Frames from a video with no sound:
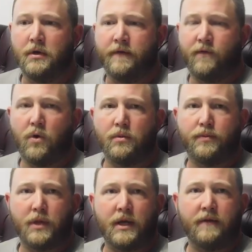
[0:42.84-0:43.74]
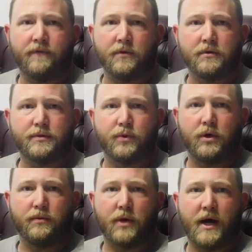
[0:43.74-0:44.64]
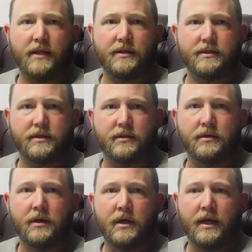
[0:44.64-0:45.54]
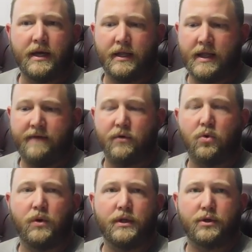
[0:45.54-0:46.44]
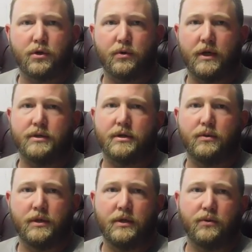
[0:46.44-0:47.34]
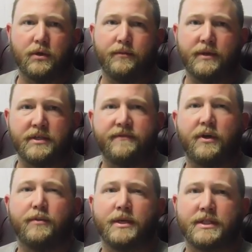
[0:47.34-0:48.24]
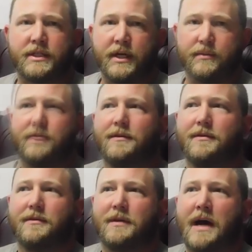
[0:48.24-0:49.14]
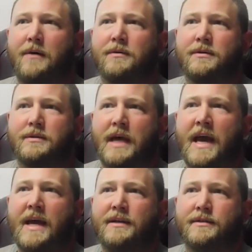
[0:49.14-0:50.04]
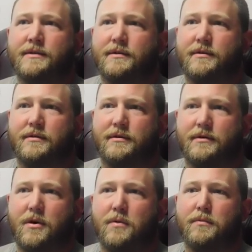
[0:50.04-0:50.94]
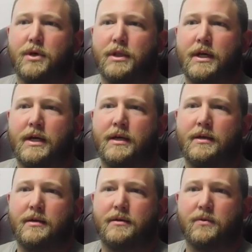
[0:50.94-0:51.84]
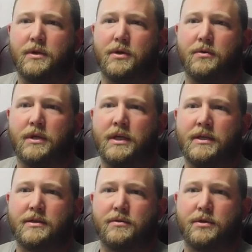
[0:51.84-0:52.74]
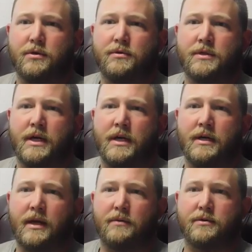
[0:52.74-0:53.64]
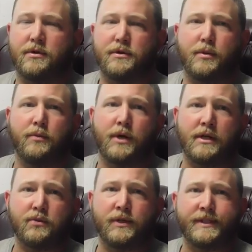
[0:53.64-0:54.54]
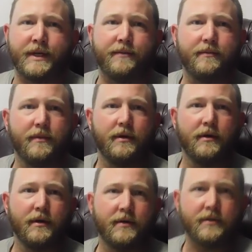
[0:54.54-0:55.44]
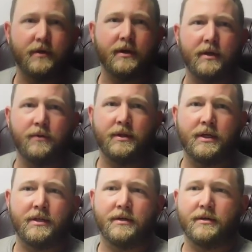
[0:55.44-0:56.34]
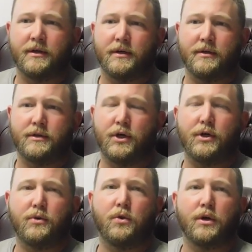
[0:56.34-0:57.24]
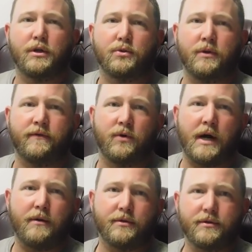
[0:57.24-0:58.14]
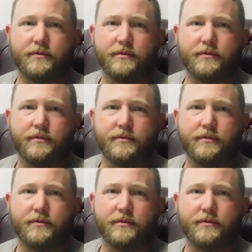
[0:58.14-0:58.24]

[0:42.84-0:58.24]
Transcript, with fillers: form a plan for spring practice and, and have a quick turnaround so we didn't really miss very many steps. I was asked on Monday, we told the kids on Tuesday, and we started spring practice Wednesday. Mm. So yeah, we did a, a, ton of work in 24 hours.